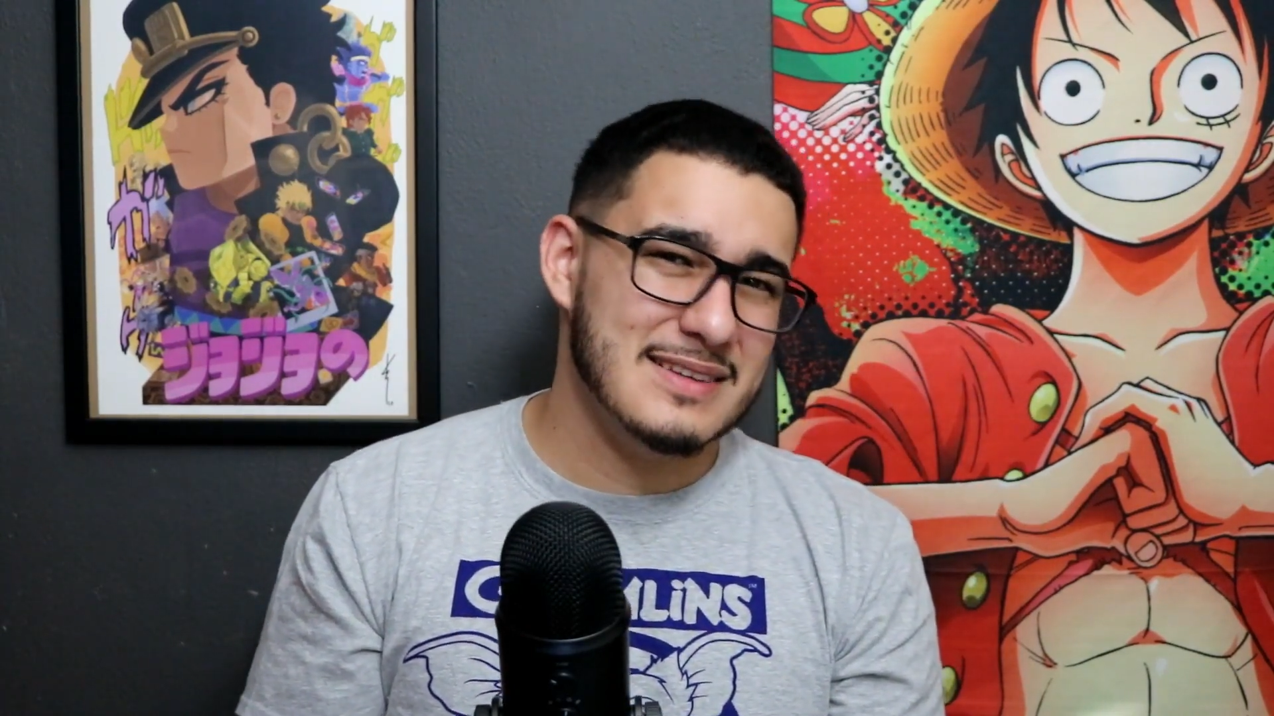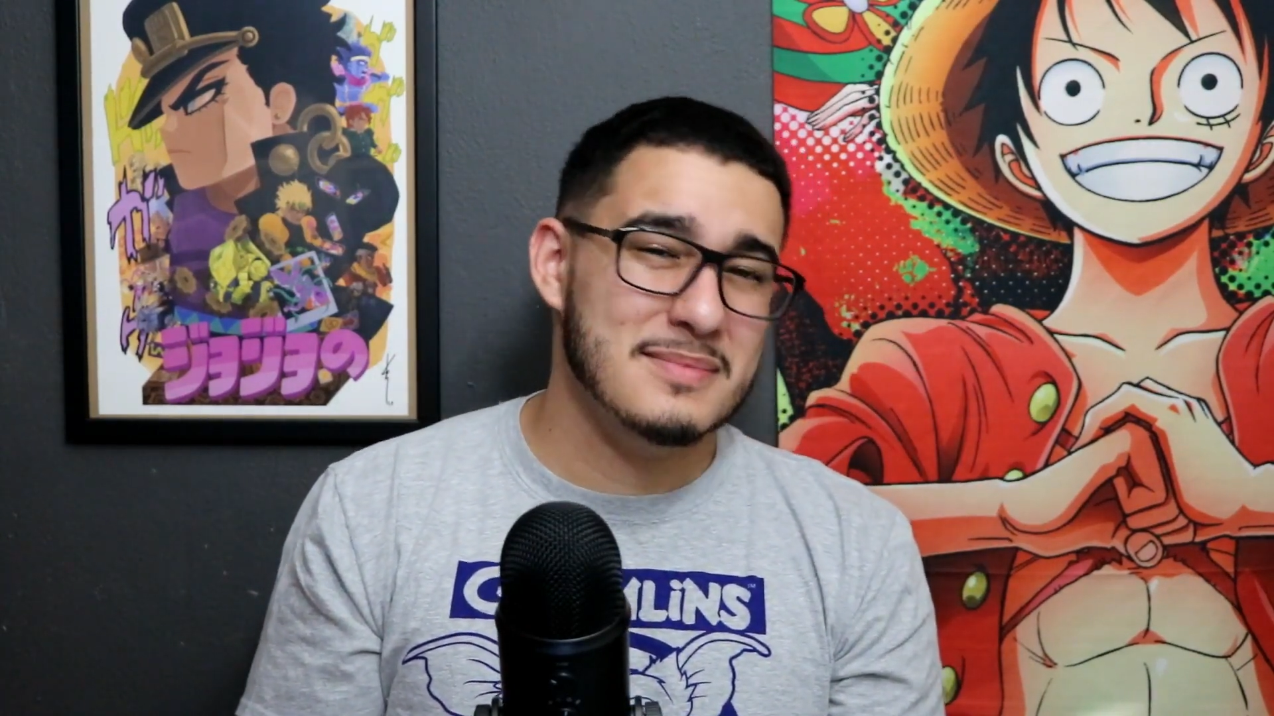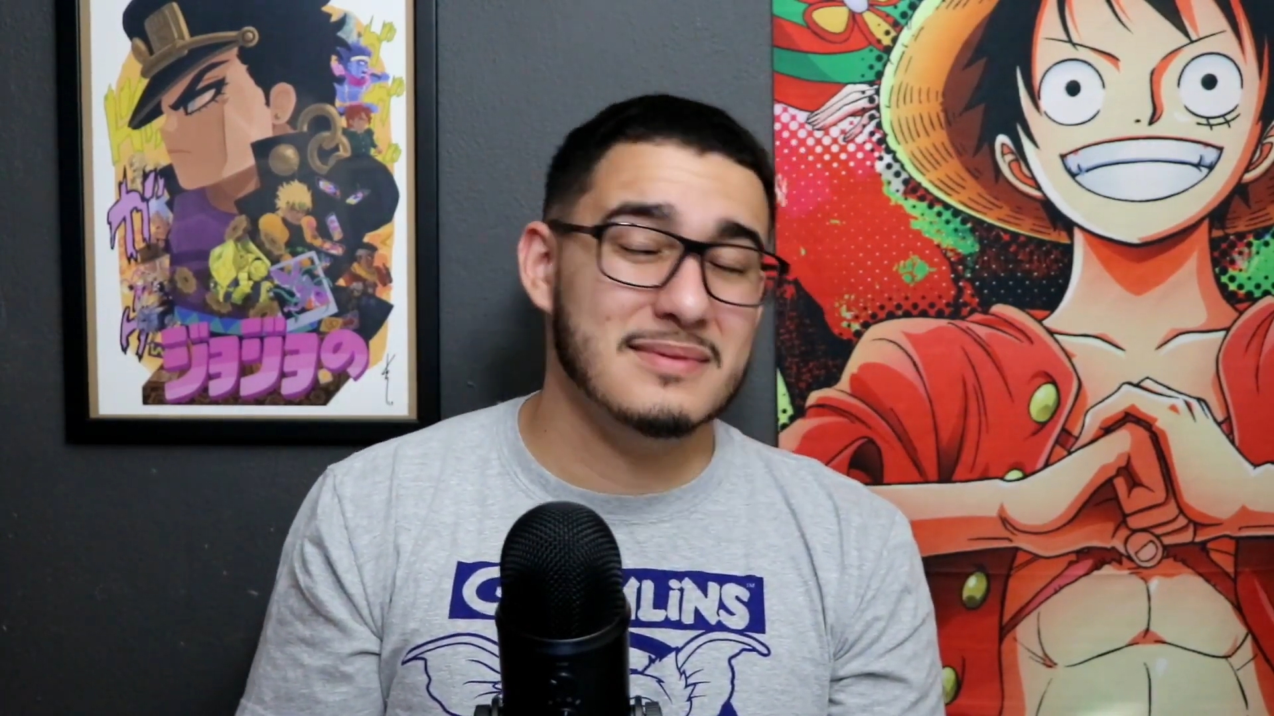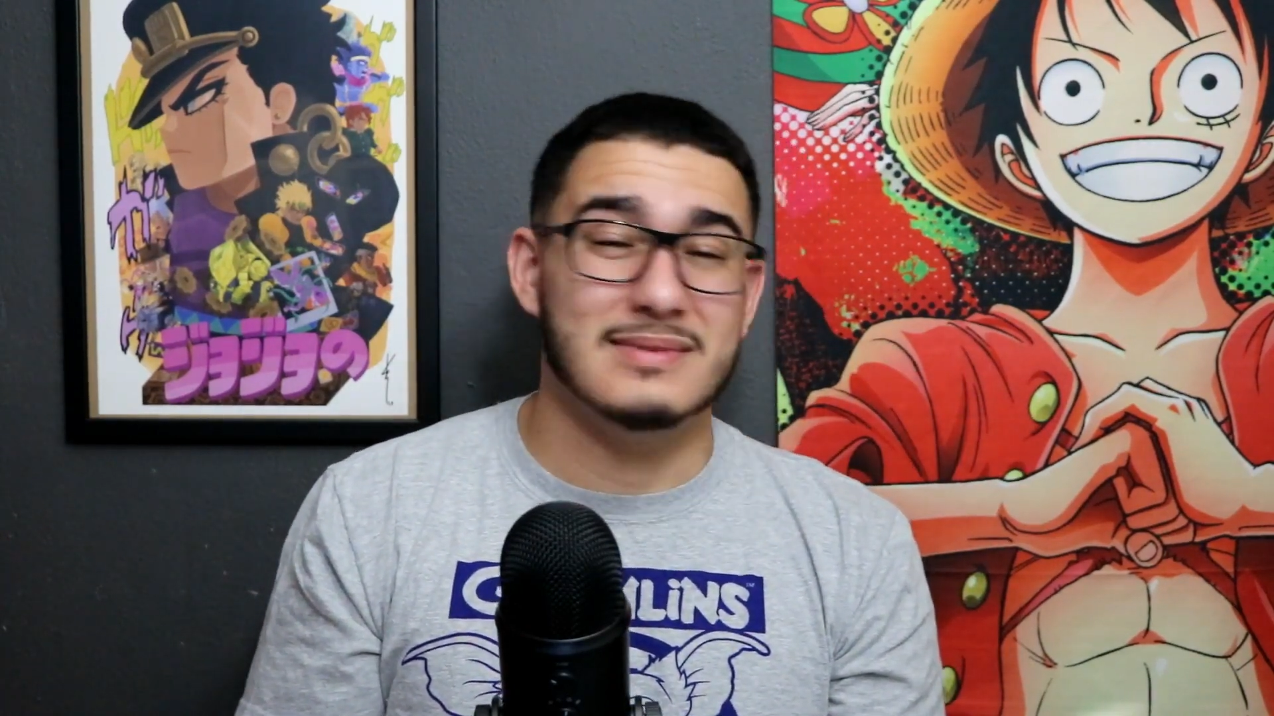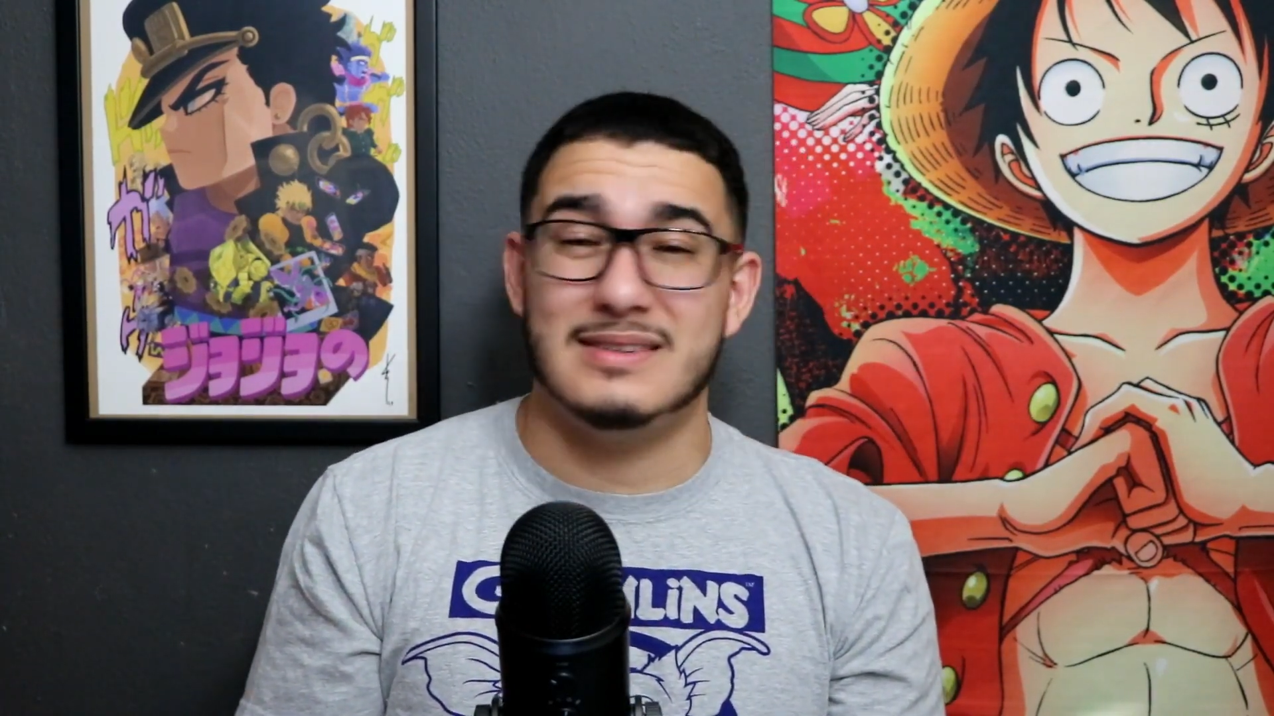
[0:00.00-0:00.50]
He
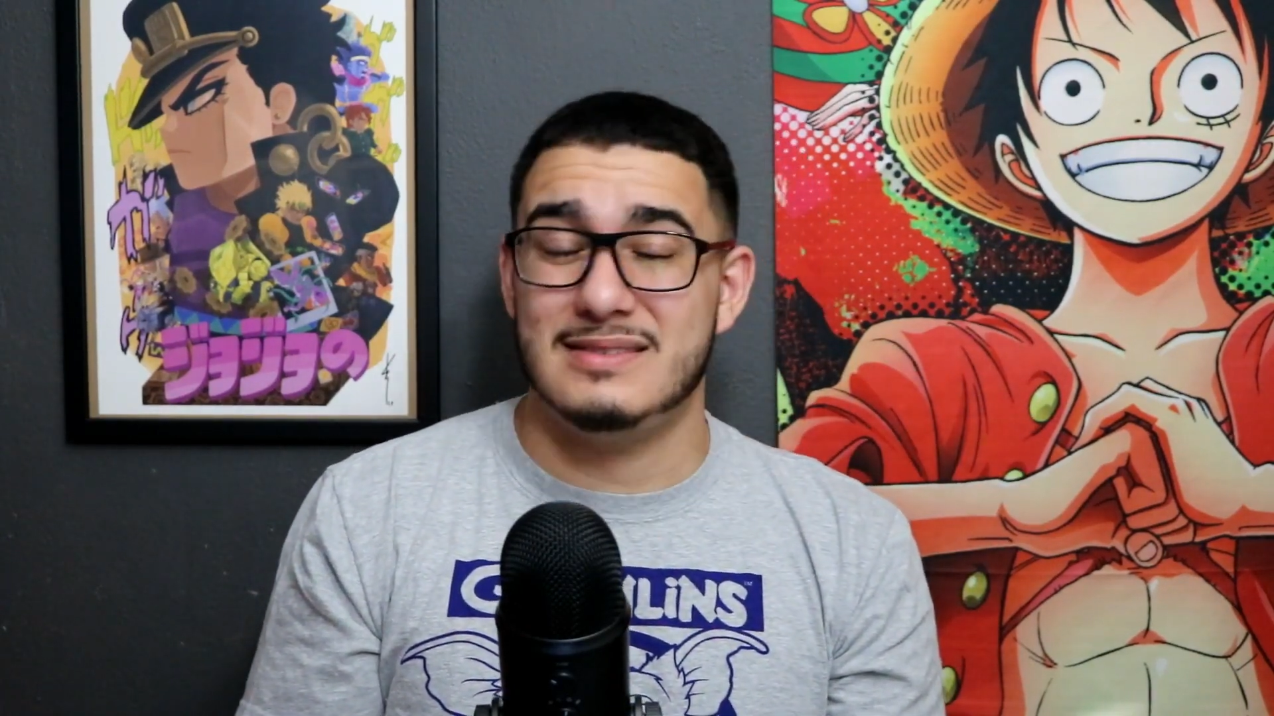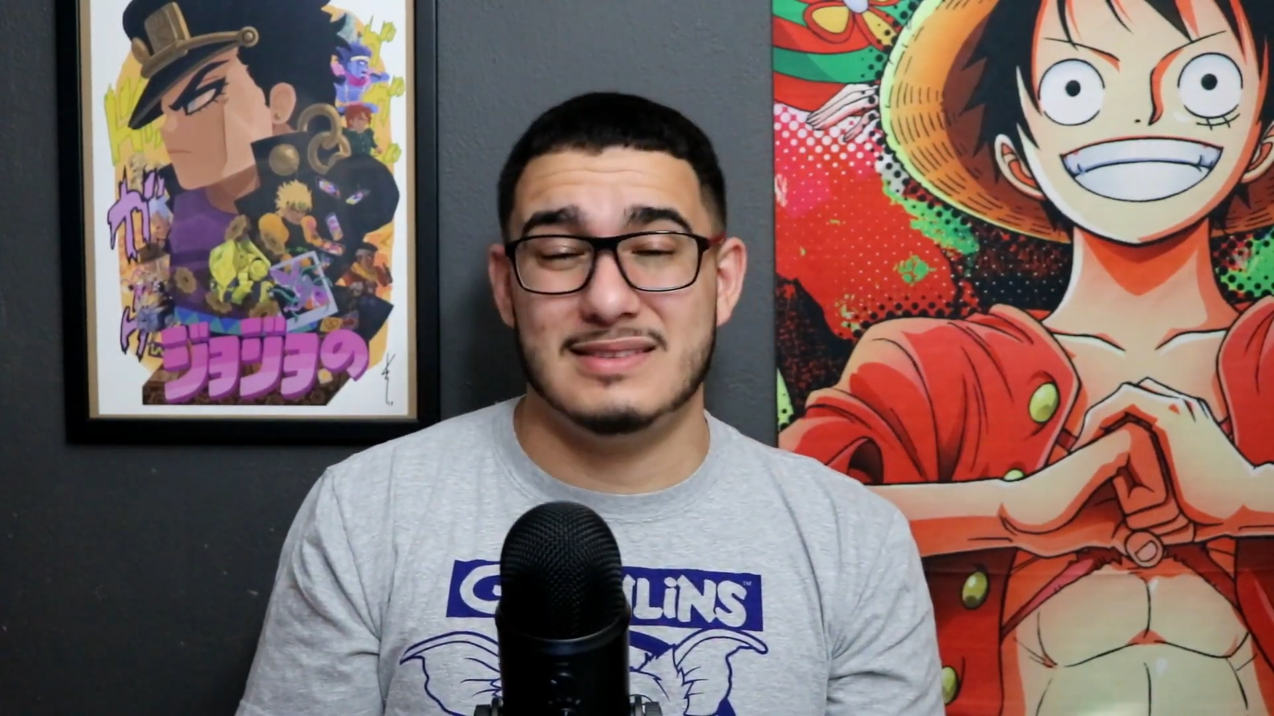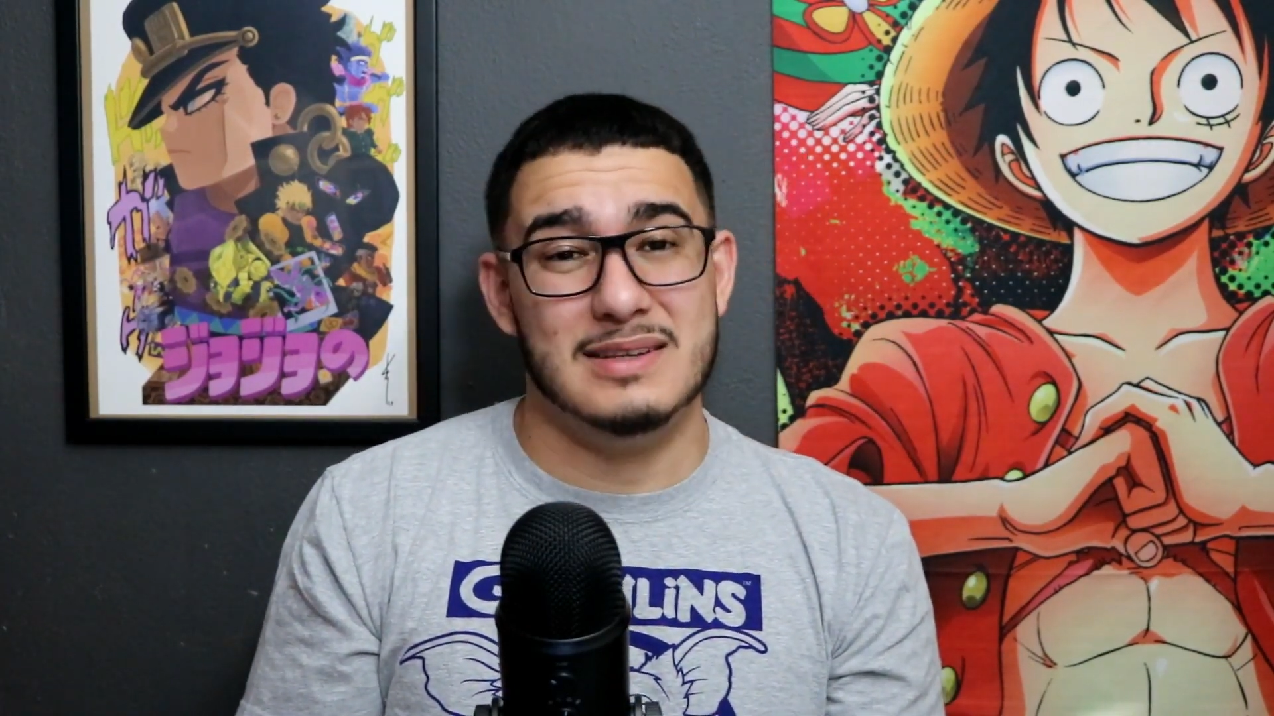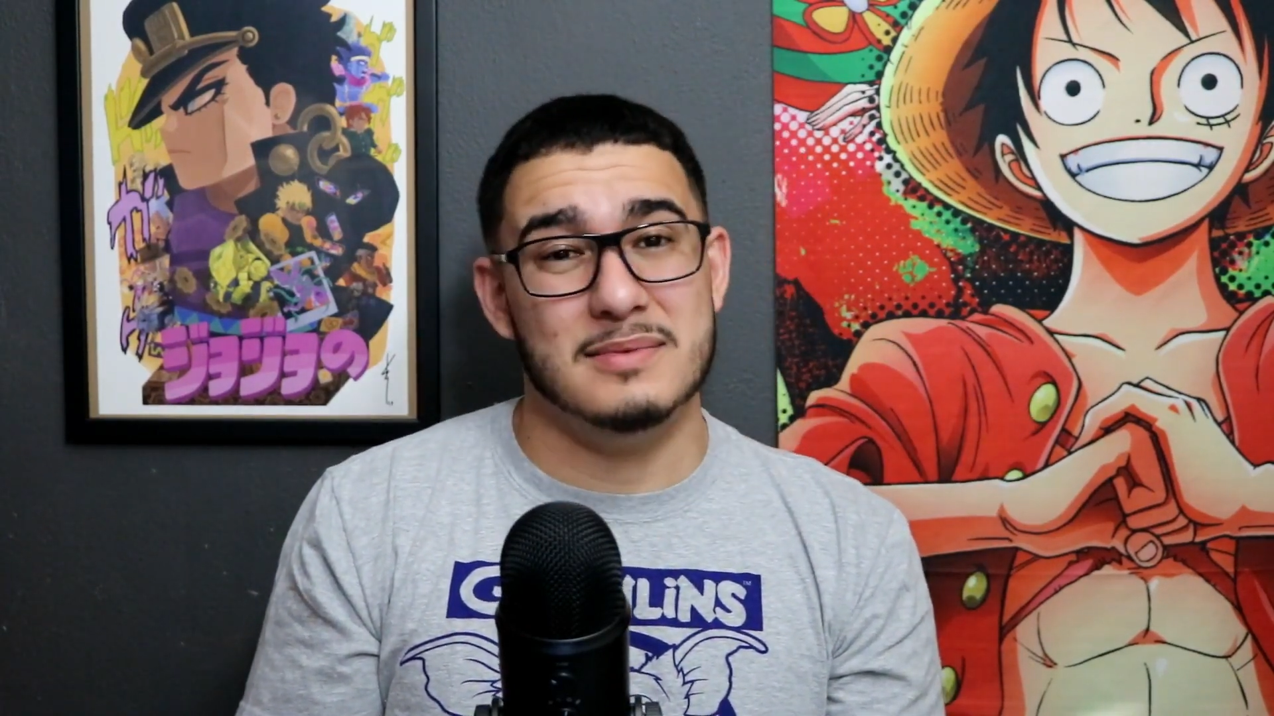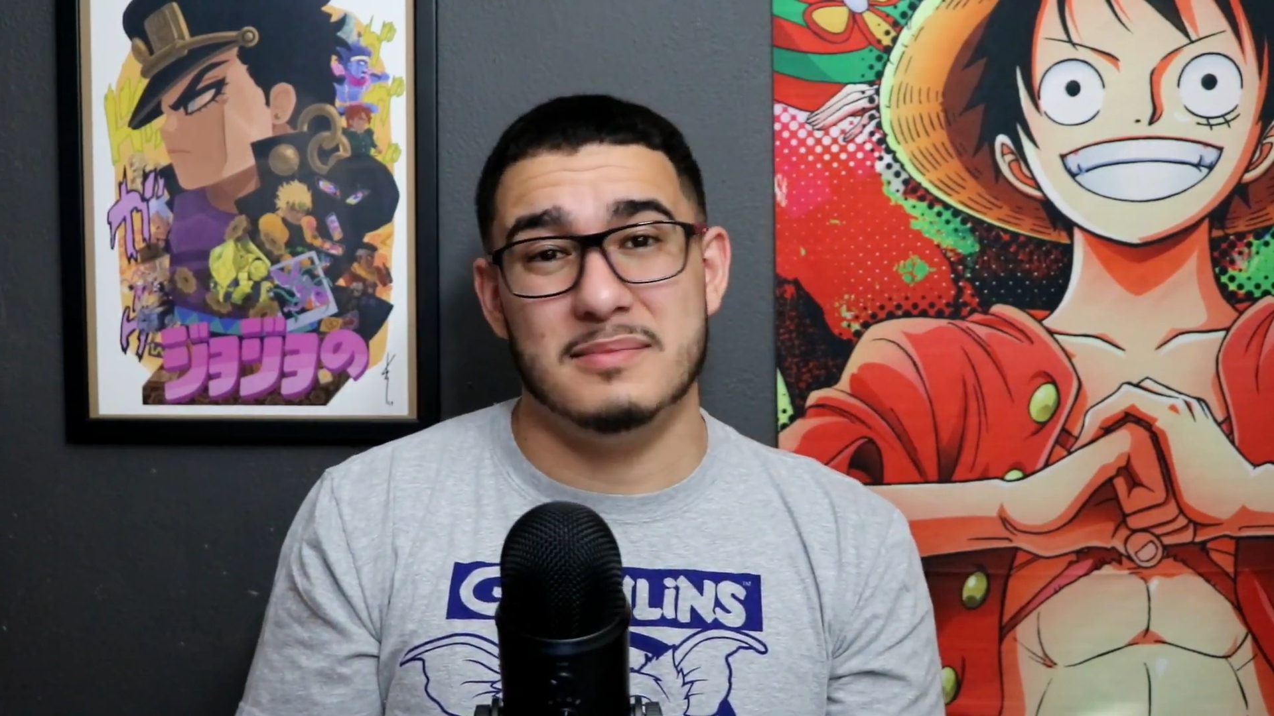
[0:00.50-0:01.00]

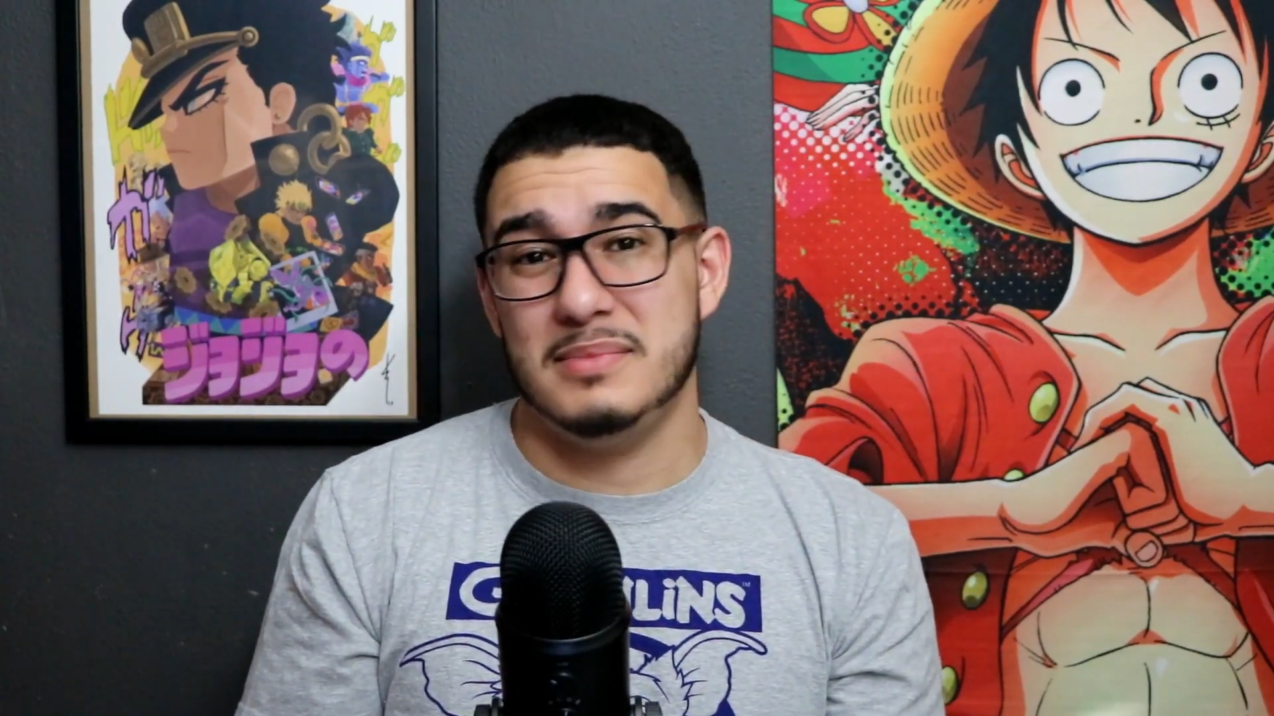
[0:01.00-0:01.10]
be